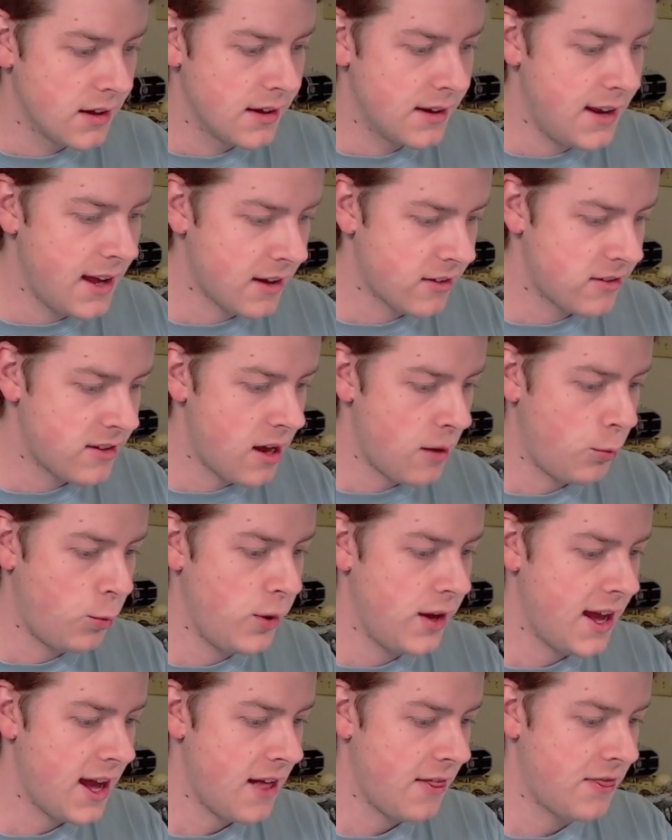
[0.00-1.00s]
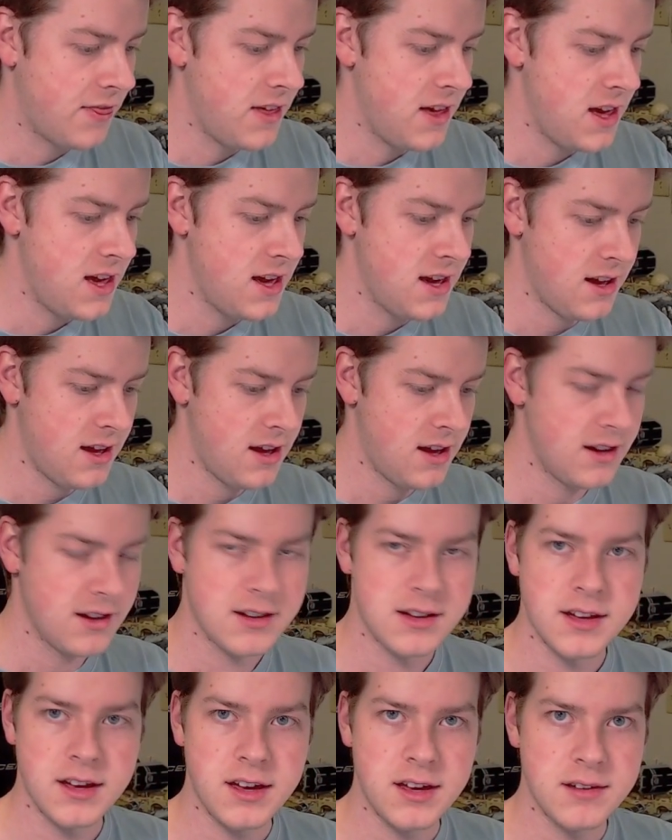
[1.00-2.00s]
Next up, we got the
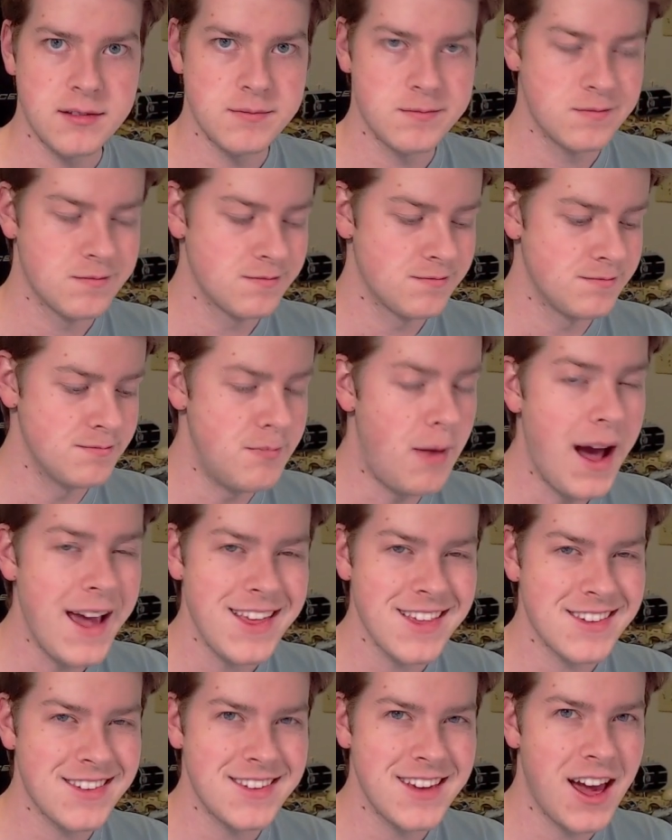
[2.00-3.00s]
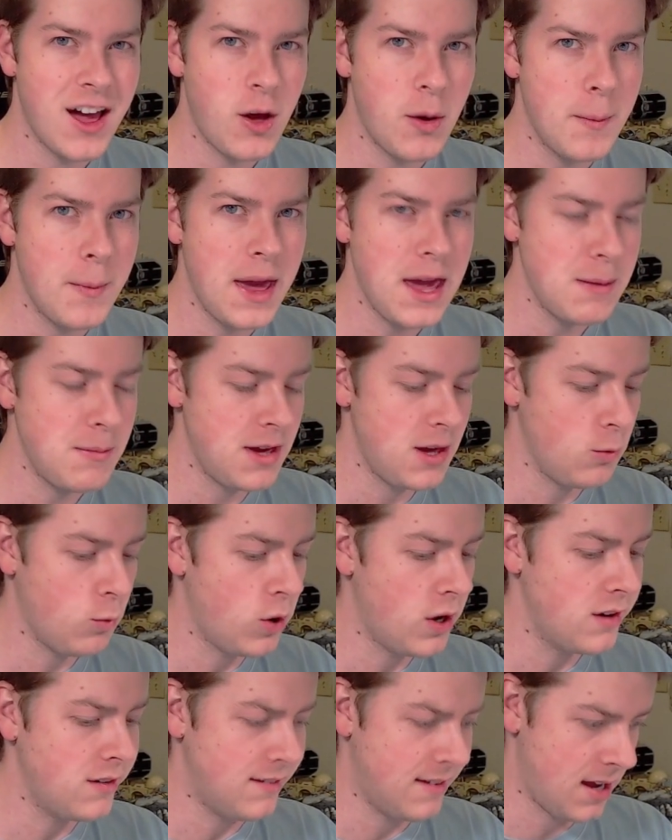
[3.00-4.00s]
might sell maybe
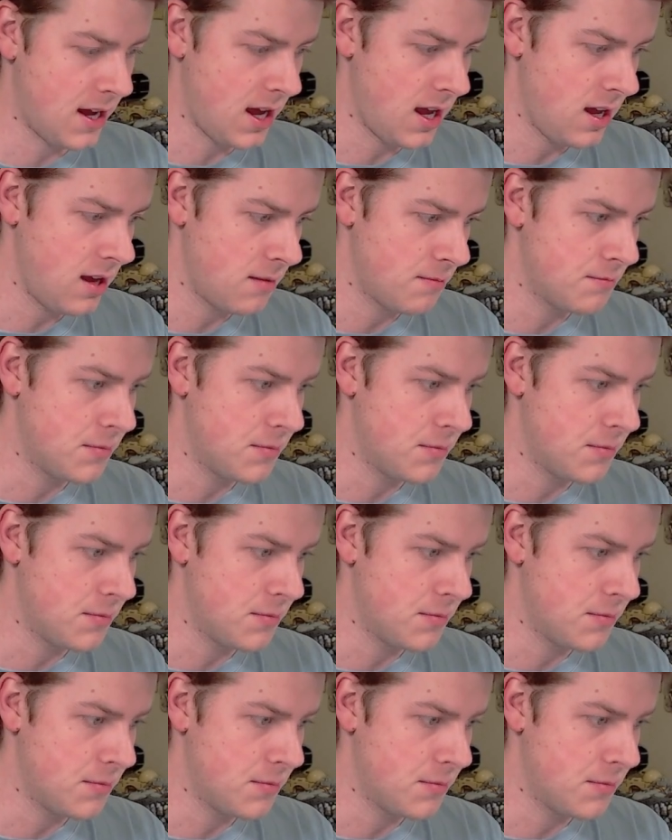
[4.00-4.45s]
one day,